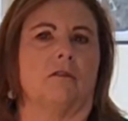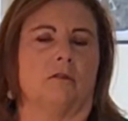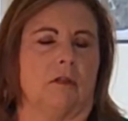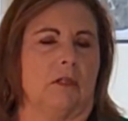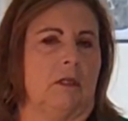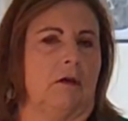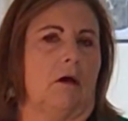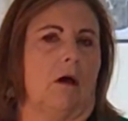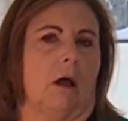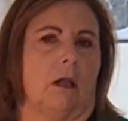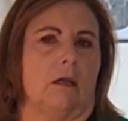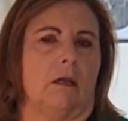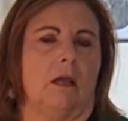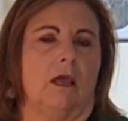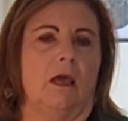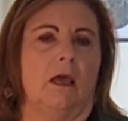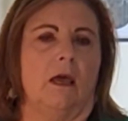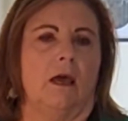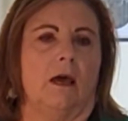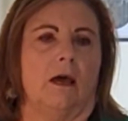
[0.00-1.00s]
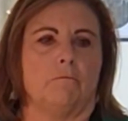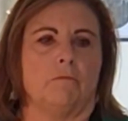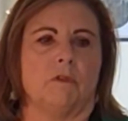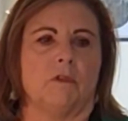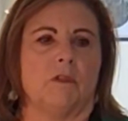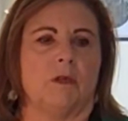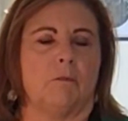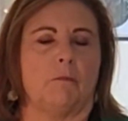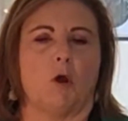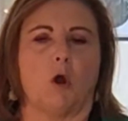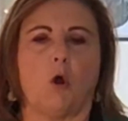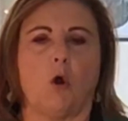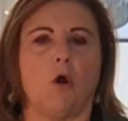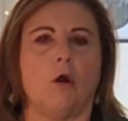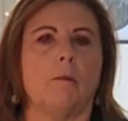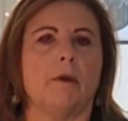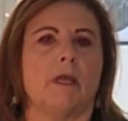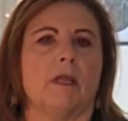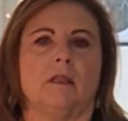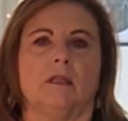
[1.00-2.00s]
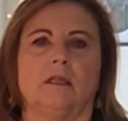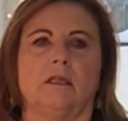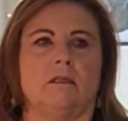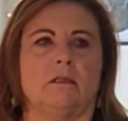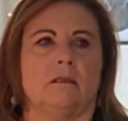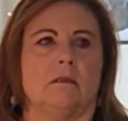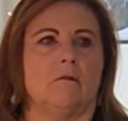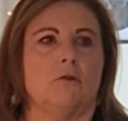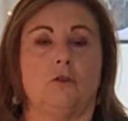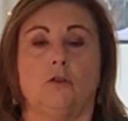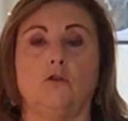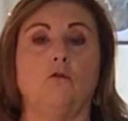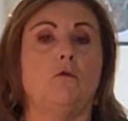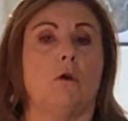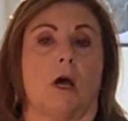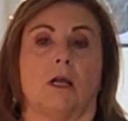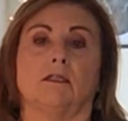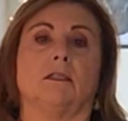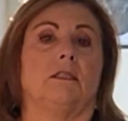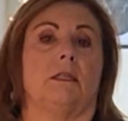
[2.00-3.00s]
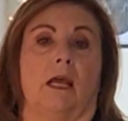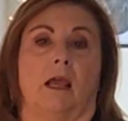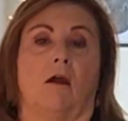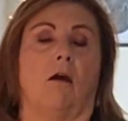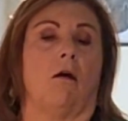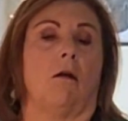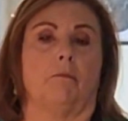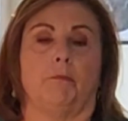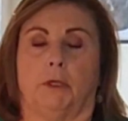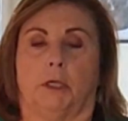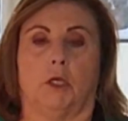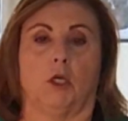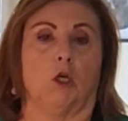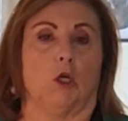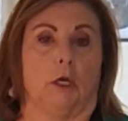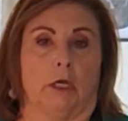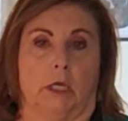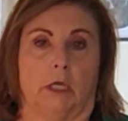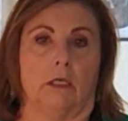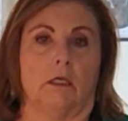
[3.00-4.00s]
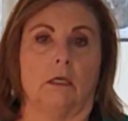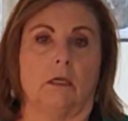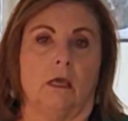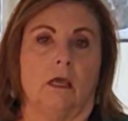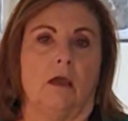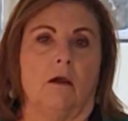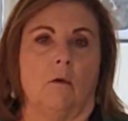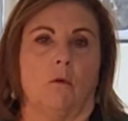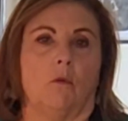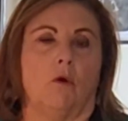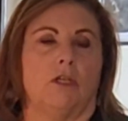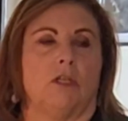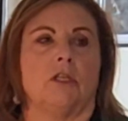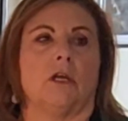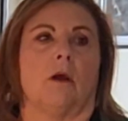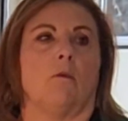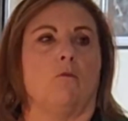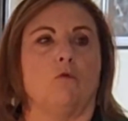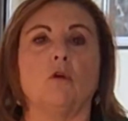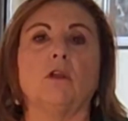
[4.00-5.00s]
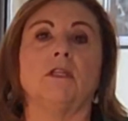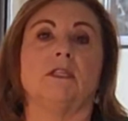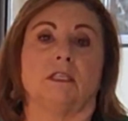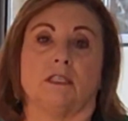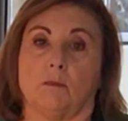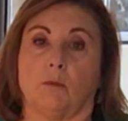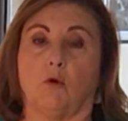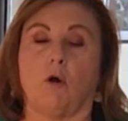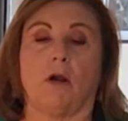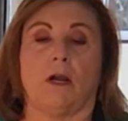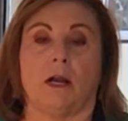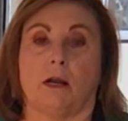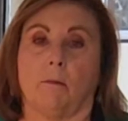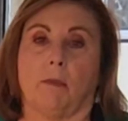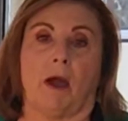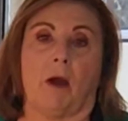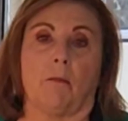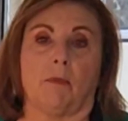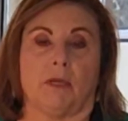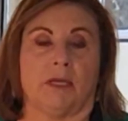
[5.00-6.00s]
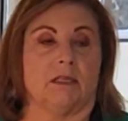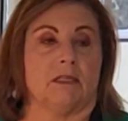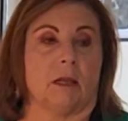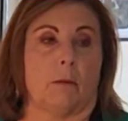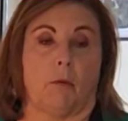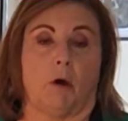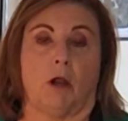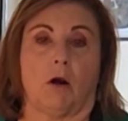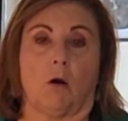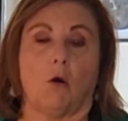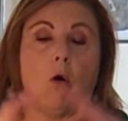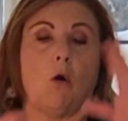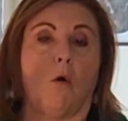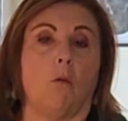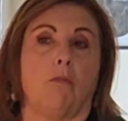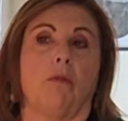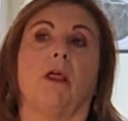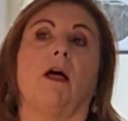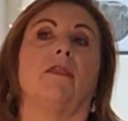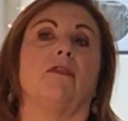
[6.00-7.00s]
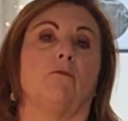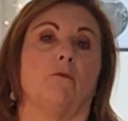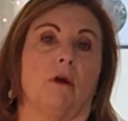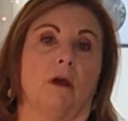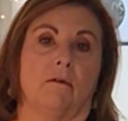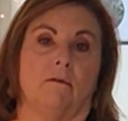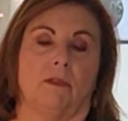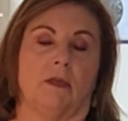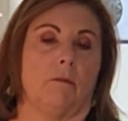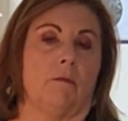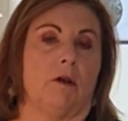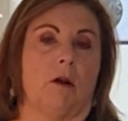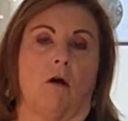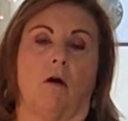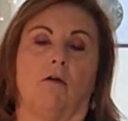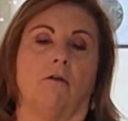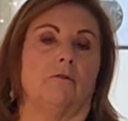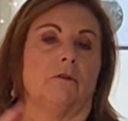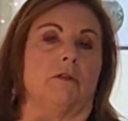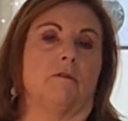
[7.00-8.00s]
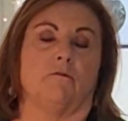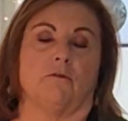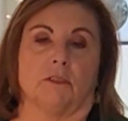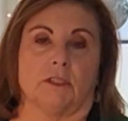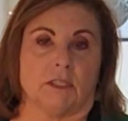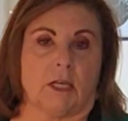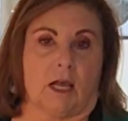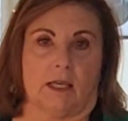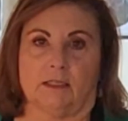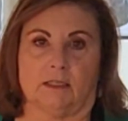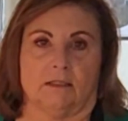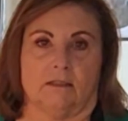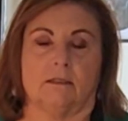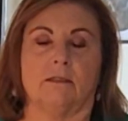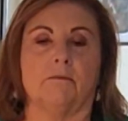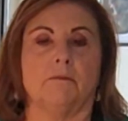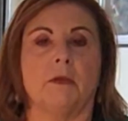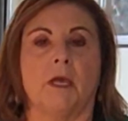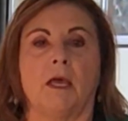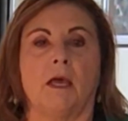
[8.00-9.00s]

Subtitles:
the lid on. The McCormick lids do not stay on, period, which I'm really disappointed about because I bought a whole plethora of them in all their different sizes.